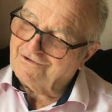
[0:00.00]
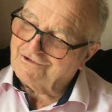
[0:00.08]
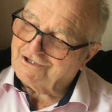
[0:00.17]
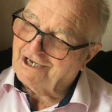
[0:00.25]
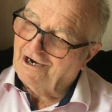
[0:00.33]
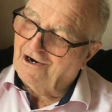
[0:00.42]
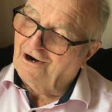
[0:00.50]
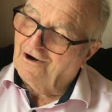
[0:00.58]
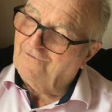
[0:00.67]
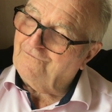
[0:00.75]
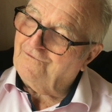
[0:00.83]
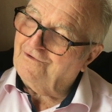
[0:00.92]
set
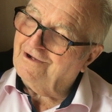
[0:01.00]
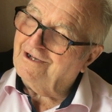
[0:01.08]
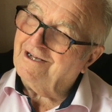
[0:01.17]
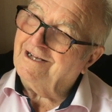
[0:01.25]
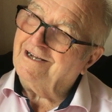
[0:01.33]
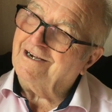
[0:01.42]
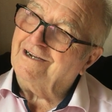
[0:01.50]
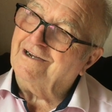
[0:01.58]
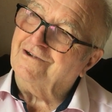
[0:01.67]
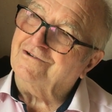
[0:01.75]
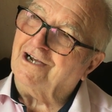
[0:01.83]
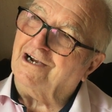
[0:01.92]
off
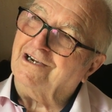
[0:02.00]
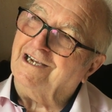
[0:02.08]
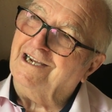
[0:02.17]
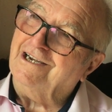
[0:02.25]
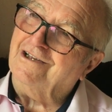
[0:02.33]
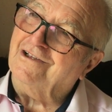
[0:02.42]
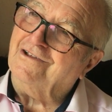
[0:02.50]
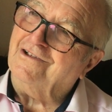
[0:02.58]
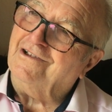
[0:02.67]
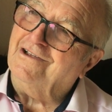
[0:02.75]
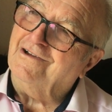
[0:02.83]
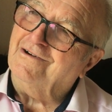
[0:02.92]
and sunk into
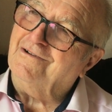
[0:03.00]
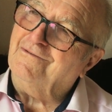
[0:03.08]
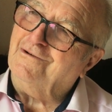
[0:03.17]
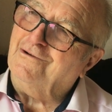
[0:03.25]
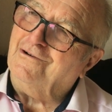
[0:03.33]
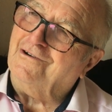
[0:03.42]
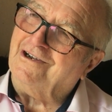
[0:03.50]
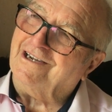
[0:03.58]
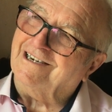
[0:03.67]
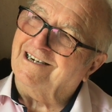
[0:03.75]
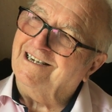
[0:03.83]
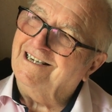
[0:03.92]
the water.
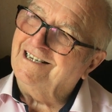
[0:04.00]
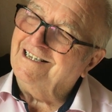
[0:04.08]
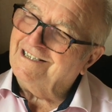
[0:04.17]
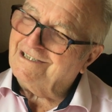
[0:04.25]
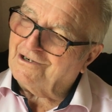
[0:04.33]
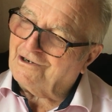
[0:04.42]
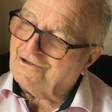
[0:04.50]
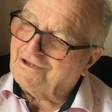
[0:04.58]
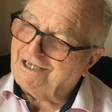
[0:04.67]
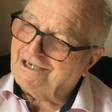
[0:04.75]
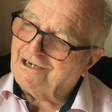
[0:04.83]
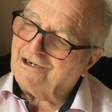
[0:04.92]
So I
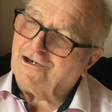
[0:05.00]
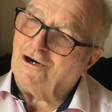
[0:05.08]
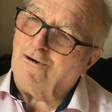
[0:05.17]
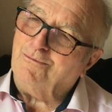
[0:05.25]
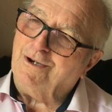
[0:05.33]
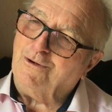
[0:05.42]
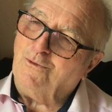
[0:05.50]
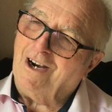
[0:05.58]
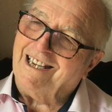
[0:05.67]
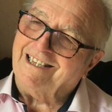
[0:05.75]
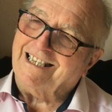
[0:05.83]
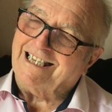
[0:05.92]
think I got a bit
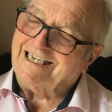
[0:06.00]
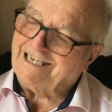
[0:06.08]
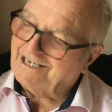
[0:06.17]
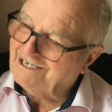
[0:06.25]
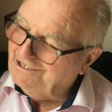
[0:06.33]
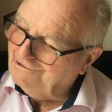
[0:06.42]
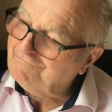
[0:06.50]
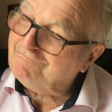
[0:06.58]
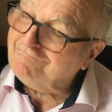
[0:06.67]
wet that day.